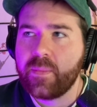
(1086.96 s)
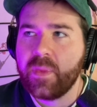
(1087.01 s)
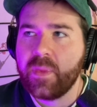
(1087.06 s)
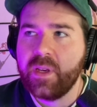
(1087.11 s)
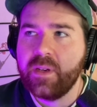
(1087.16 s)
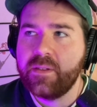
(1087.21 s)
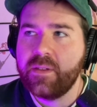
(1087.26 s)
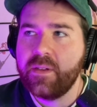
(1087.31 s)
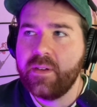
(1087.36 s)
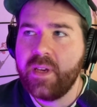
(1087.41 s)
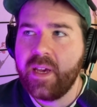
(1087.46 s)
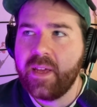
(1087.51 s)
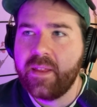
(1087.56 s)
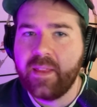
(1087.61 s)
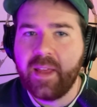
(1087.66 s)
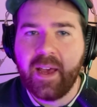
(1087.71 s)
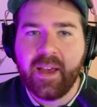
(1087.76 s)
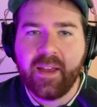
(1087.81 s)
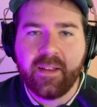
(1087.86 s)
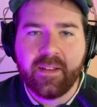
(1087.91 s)
So yeah,
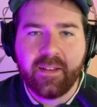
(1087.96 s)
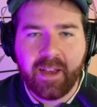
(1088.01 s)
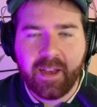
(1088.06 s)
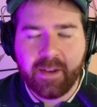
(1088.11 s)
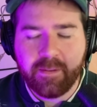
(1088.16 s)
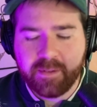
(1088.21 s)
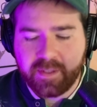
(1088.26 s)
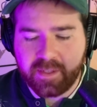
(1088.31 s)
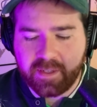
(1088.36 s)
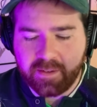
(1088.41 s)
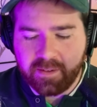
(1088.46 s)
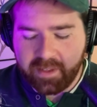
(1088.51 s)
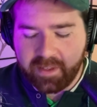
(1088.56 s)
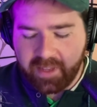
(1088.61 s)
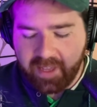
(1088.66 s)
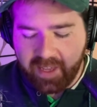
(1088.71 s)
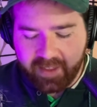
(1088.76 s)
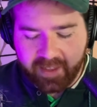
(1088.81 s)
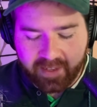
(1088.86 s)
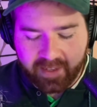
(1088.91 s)
that I was doing
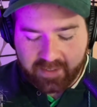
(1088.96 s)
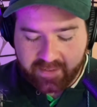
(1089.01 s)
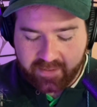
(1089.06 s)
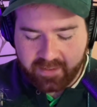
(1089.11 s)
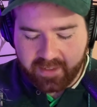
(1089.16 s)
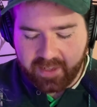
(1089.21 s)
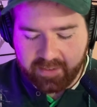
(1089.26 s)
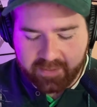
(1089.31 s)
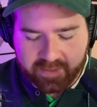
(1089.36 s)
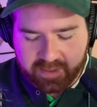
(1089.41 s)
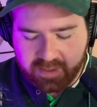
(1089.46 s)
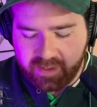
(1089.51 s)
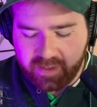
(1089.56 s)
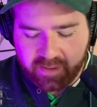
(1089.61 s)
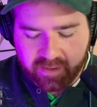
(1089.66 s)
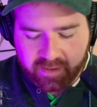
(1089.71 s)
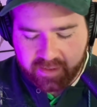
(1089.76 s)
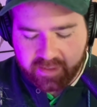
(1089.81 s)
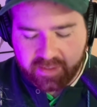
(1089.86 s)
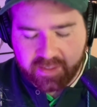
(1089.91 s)
that. That was
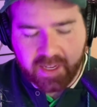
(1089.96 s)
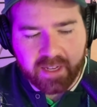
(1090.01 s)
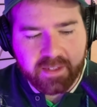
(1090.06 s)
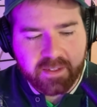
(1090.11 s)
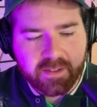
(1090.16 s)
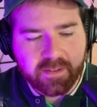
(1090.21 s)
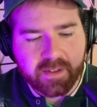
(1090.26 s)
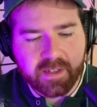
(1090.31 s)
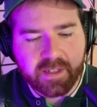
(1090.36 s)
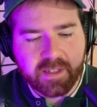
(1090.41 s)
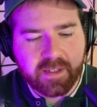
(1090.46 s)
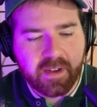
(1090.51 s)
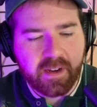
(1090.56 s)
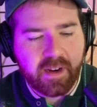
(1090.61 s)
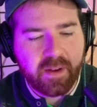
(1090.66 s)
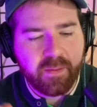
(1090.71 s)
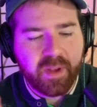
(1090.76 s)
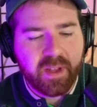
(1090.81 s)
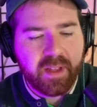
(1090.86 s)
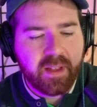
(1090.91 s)
another side story.
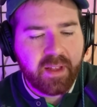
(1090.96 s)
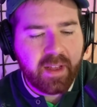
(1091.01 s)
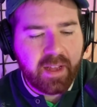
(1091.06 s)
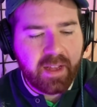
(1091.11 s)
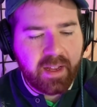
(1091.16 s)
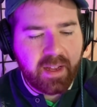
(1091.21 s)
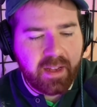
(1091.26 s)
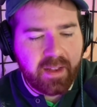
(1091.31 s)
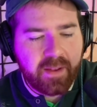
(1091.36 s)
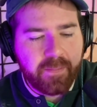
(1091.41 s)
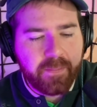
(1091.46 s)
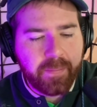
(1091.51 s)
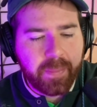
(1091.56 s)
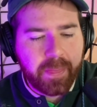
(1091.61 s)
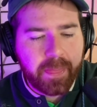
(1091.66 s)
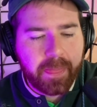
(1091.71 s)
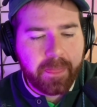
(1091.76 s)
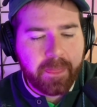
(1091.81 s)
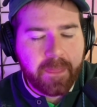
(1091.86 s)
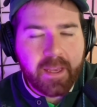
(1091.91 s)
Sorry, but
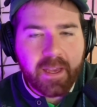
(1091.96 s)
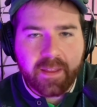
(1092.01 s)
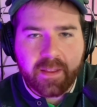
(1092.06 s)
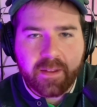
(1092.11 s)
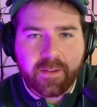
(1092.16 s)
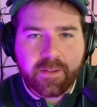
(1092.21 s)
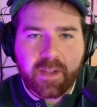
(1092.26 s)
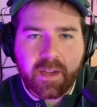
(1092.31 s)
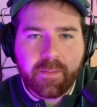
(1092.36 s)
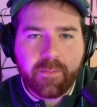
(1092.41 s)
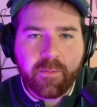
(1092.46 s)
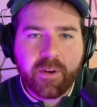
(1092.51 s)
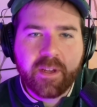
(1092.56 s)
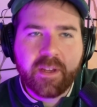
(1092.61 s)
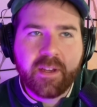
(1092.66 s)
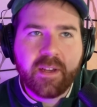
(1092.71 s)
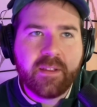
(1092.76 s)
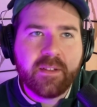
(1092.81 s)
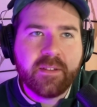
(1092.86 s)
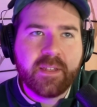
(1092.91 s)
yeah, I'm
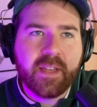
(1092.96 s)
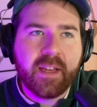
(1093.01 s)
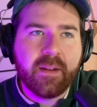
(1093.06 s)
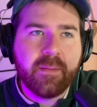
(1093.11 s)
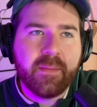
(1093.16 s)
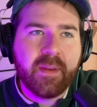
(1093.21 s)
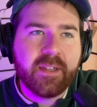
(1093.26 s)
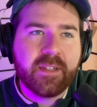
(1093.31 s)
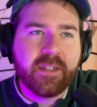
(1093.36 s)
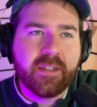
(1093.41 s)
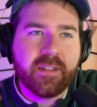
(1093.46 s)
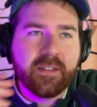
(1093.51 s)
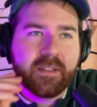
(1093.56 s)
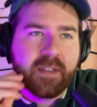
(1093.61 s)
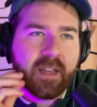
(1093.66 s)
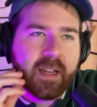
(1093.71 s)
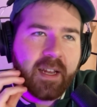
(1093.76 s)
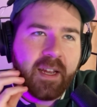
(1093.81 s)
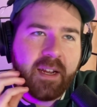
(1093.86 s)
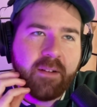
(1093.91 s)
working on those animations.
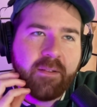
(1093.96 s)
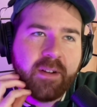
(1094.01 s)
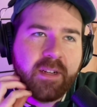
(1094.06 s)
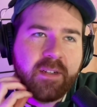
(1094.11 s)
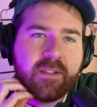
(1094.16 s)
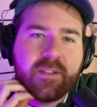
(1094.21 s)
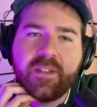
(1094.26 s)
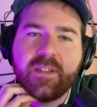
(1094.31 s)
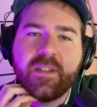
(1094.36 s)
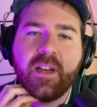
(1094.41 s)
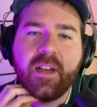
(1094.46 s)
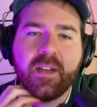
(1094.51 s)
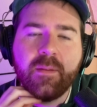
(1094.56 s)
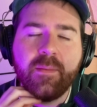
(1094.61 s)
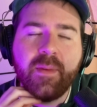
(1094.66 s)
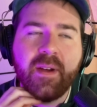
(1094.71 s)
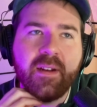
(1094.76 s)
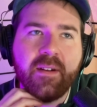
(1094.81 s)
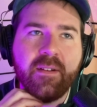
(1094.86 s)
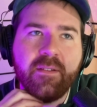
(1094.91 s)
I kind of wanted to just talk
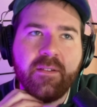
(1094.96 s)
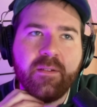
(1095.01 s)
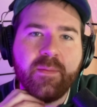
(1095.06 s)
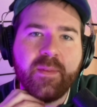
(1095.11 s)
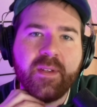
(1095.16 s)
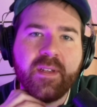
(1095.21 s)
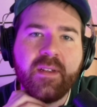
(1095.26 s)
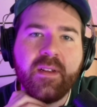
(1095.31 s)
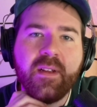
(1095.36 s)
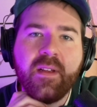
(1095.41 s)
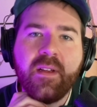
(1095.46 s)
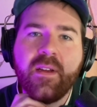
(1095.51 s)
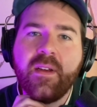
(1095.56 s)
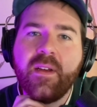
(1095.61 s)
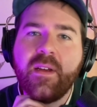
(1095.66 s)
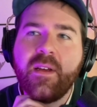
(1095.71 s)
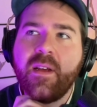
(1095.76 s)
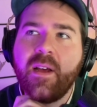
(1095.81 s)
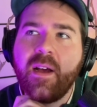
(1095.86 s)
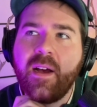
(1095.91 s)
about it a little bit,
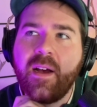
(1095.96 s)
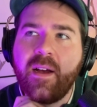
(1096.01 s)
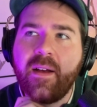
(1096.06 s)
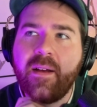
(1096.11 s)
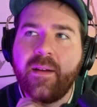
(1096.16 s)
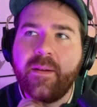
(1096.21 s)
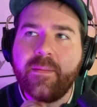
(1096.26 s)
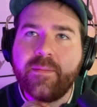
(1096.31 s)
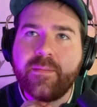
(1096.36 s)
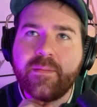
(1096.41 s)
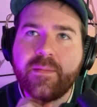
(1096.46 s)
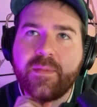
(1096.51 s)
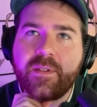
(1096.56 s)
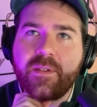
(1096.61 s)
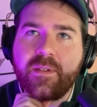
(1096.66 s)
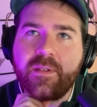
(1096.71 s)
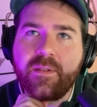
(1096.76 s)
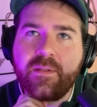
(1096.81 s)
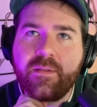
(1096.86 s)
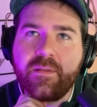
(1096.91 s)

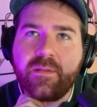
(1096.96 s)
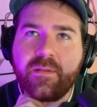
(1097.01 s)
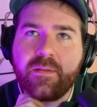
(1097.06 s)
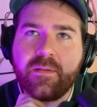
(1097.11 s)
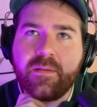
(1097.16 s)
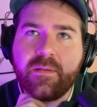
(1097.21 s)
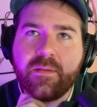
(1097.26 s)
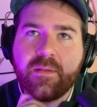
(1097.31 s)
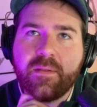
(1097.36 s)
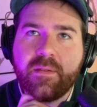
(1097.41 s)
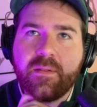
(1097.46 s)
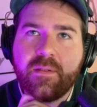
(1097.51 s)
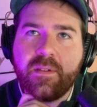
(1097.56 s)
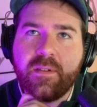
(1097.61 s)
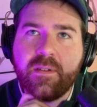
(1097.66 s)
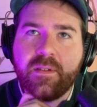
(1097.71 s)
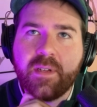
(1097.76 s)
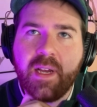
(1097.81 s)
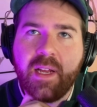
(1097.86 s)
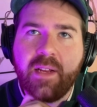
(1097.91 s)

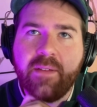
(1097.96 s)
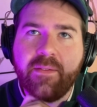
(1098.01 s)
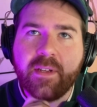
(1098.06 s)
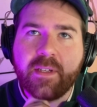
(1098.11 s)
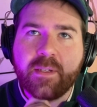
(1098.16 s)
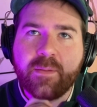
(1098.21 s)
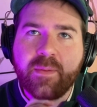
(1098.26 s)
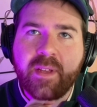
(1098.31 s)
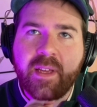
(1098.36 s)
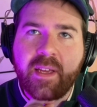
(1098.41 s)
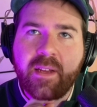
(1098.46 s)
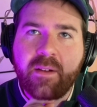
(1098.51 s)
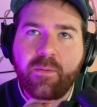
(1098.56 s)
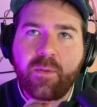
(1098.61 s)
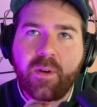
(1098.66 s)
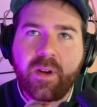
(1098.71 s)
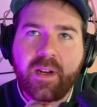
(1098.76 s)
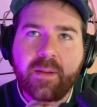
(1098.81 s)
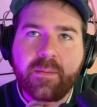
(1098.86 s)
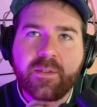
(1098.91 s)
to kind of explain
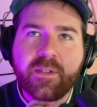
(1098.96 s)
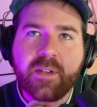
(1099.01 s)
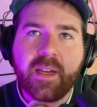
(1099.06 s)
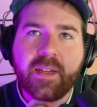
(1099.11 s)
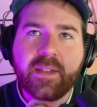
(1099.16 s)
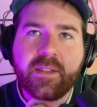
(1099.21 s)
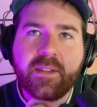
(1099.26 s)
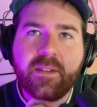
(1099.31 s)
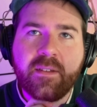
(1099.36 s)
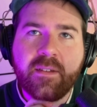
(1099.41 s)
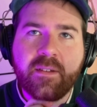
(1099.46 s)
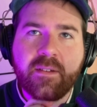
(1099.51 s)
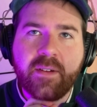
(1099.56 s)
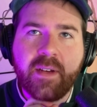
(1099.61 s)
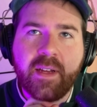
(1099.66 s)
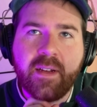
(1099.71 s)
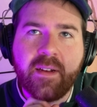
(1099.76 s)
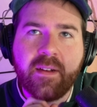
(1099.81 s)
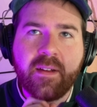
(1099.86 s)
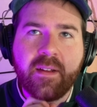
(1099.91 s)
what I'm trying to do.
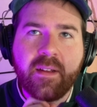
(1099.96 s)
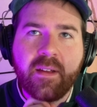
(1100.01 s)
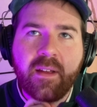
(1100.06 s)
And